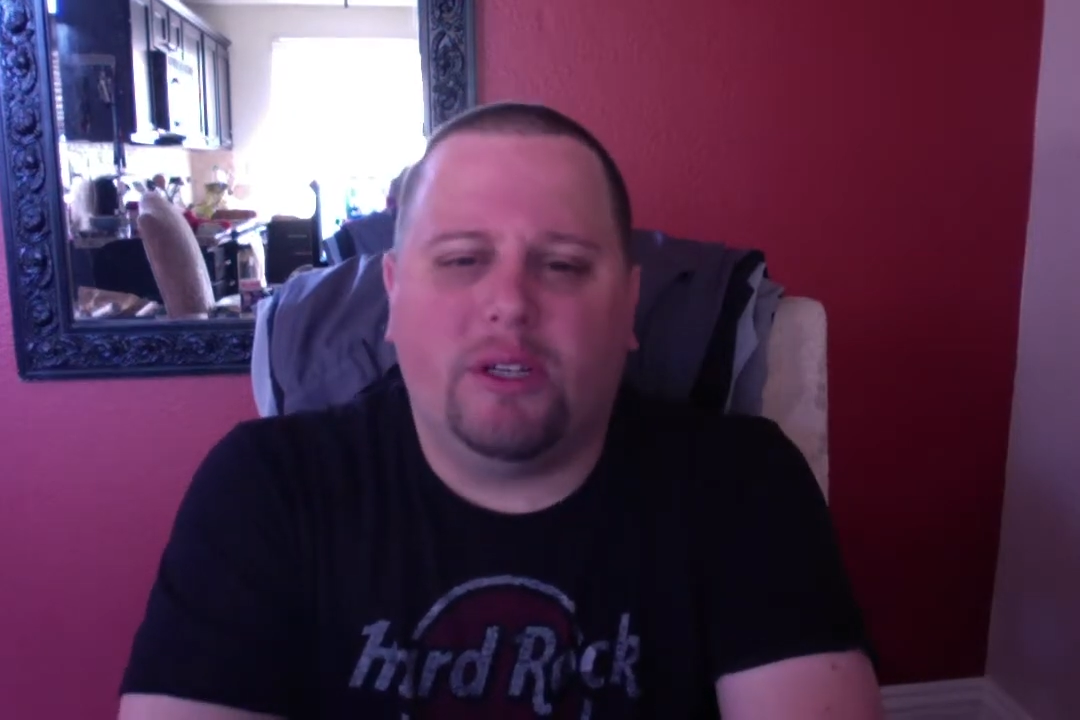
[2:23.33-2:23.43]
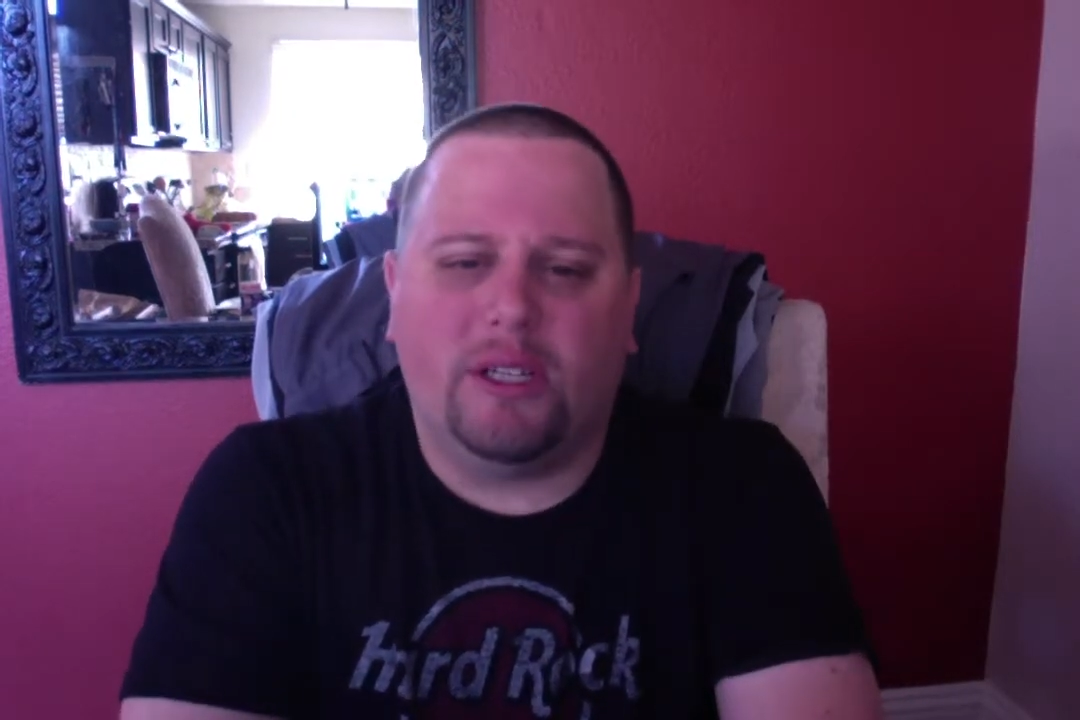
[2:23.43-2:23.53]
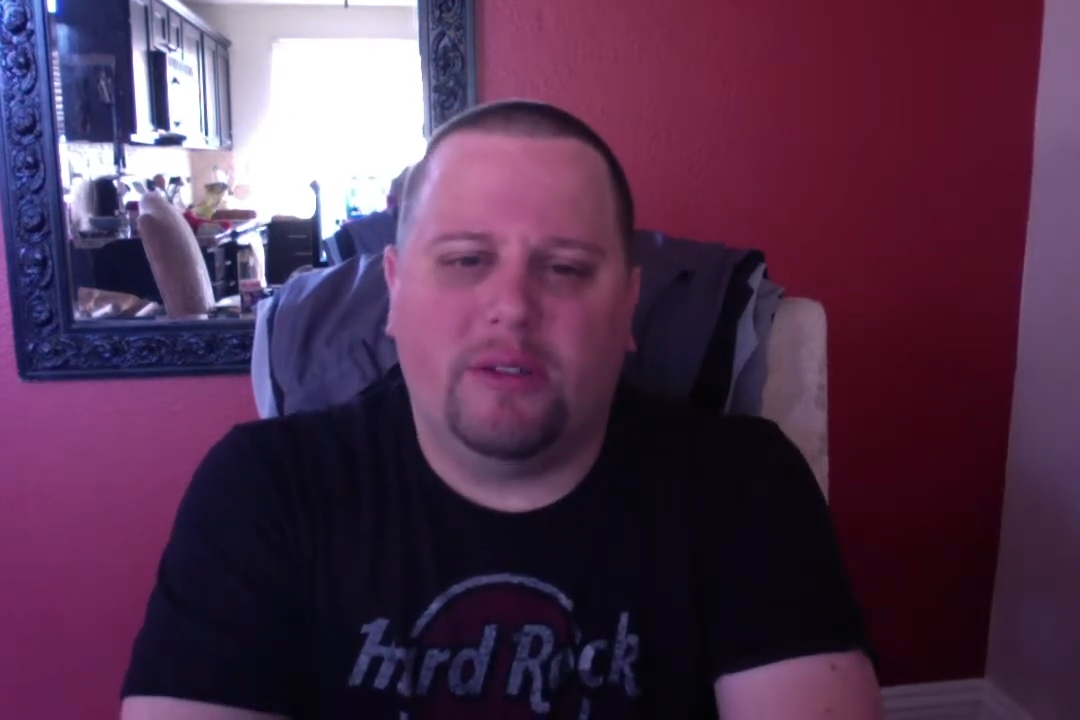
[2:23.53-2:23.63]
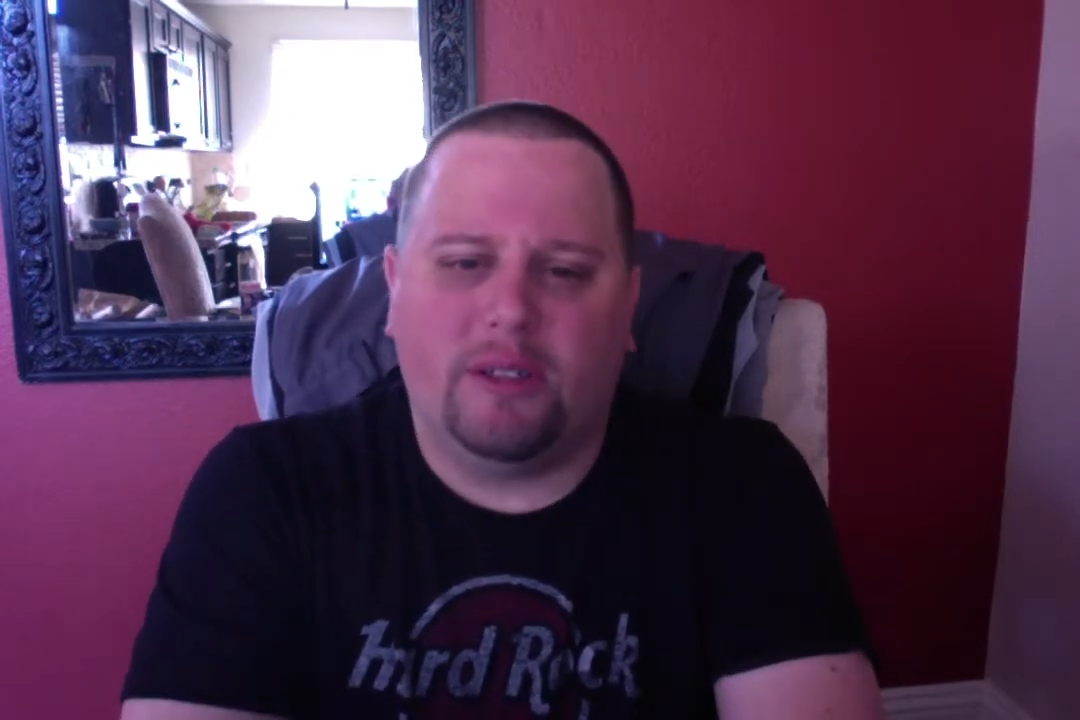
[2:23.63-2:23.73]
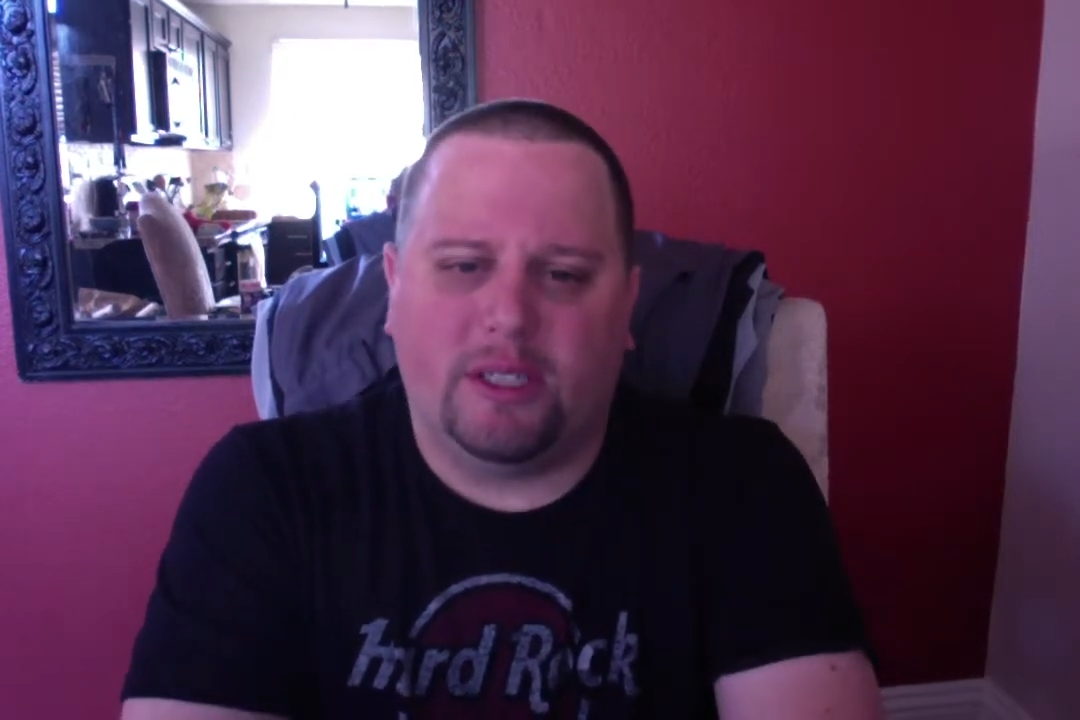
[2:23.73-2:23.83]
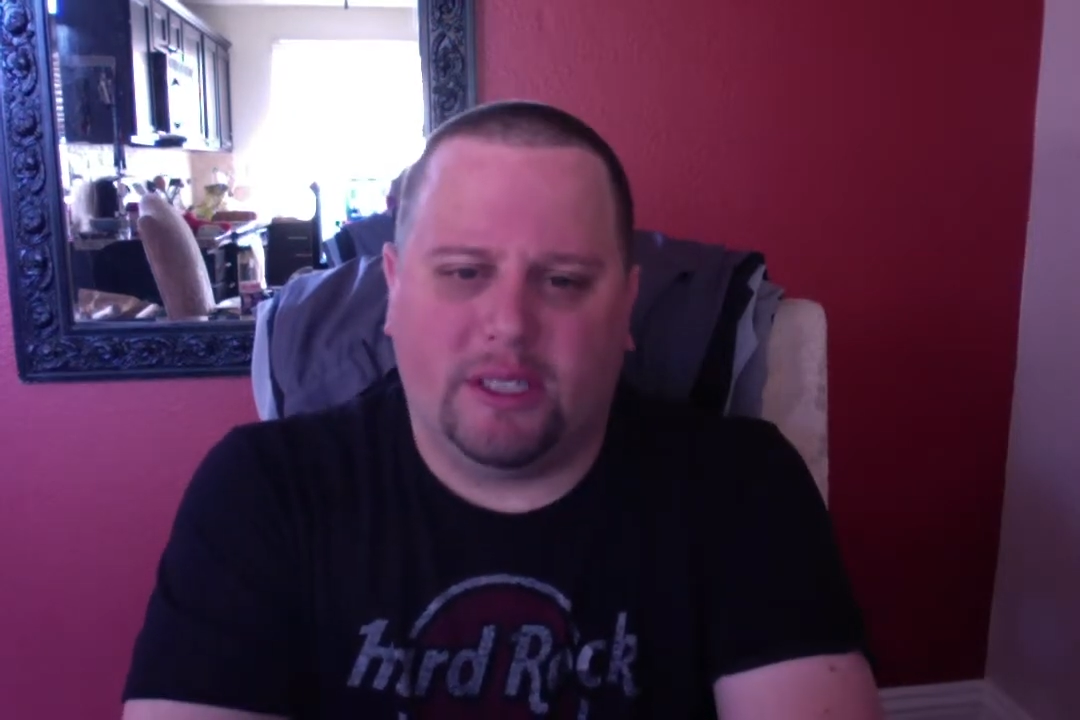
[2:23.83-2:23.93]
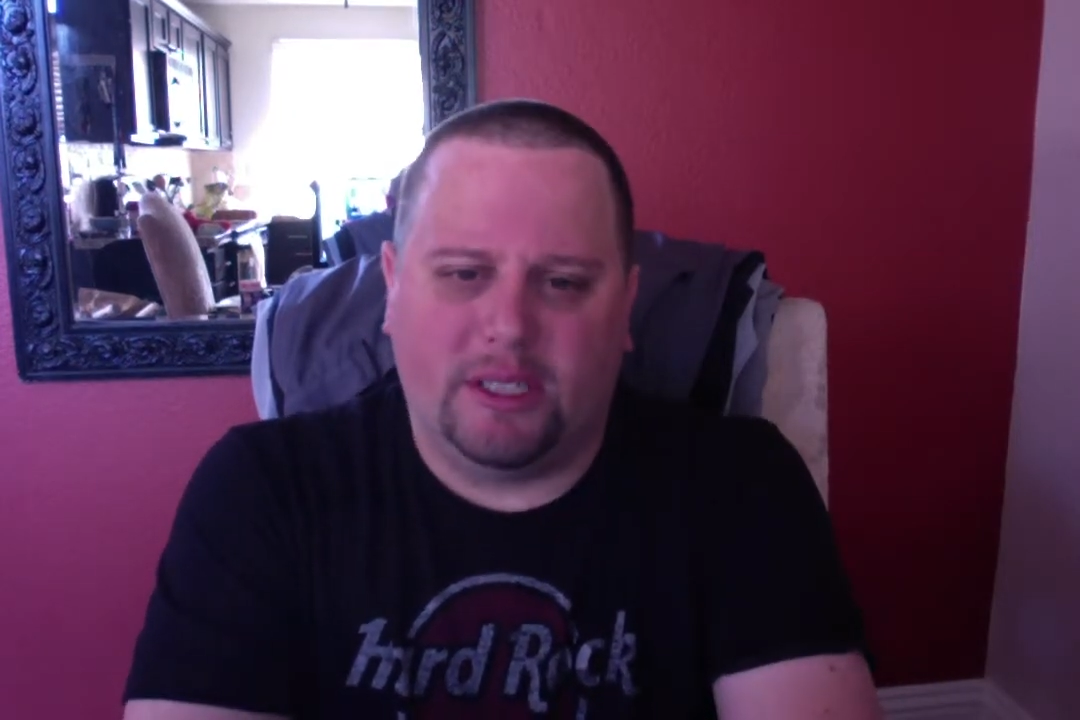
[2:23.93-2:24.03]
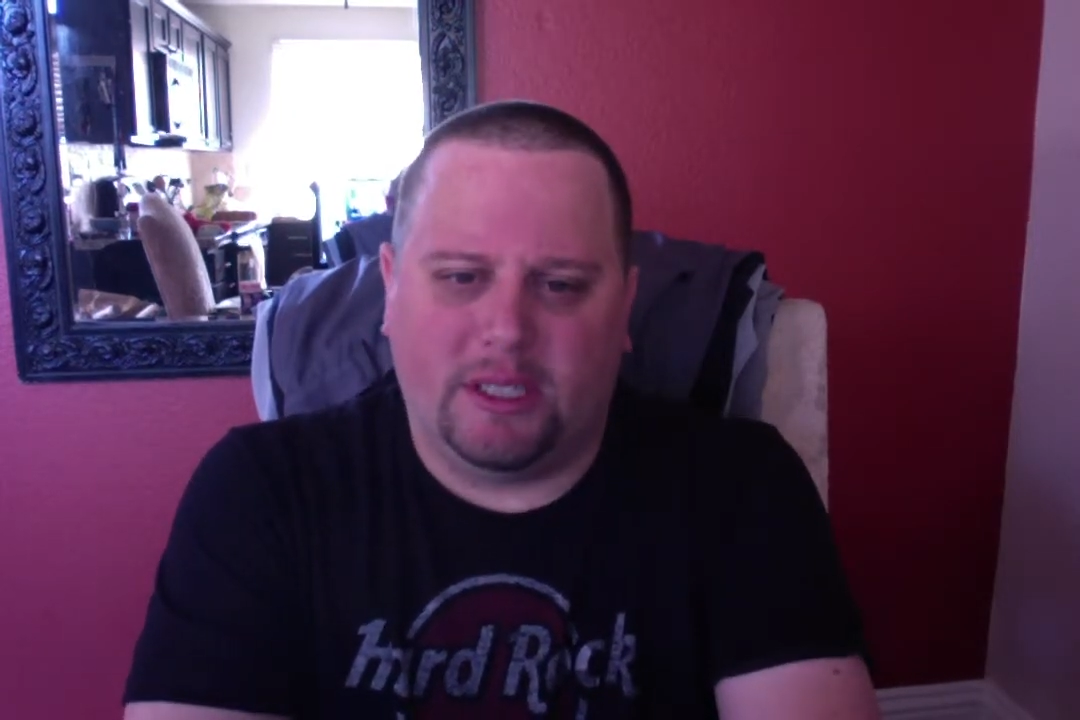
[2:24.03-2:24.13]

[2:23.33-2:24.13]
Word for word: i knew could,